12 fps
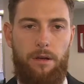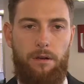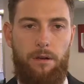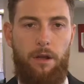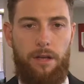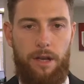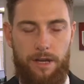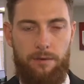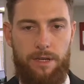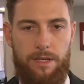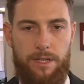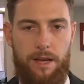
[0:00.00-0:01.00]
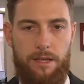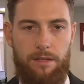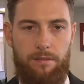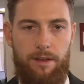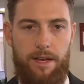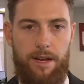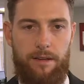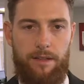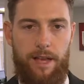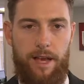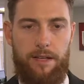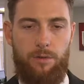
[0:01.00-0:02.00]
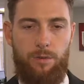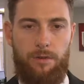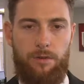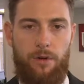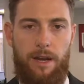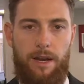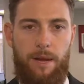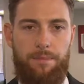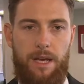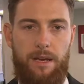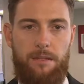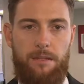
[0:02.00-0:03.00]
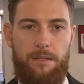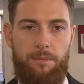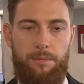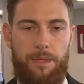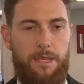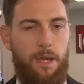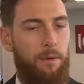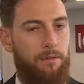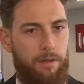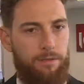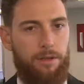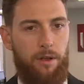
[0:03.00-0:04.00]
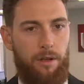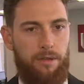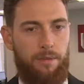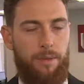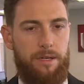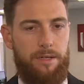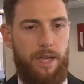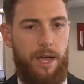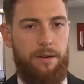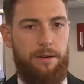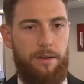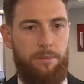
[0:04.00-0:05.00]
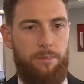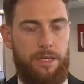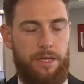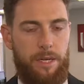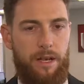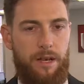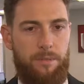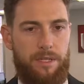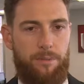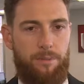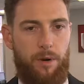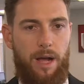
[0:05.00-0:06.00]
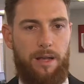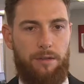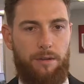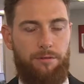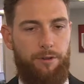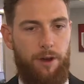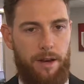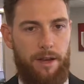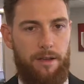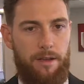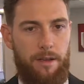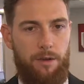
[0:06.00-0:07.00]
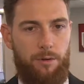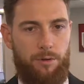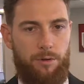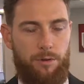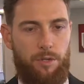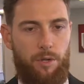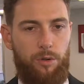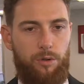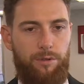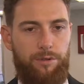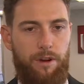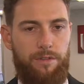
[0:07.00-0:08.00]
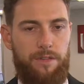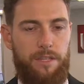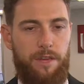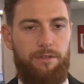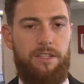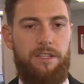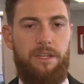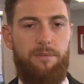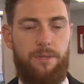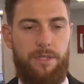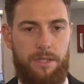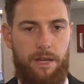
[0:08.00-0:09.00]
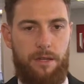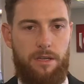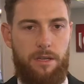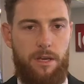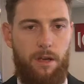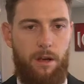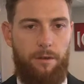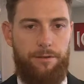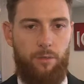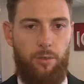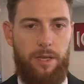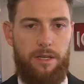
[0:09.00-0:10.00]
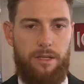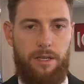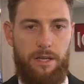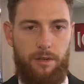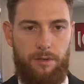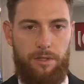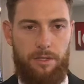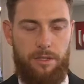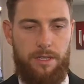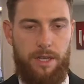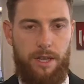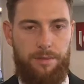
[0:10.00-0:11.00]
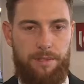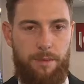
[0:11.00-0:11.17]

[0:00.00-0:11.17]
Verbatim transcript: Locally, retailers have led out of the gates with trading updates, but some have left a lot to be desired, in particular Mr. Price on Friday, which was sold off over 17% after weaker single-digit sales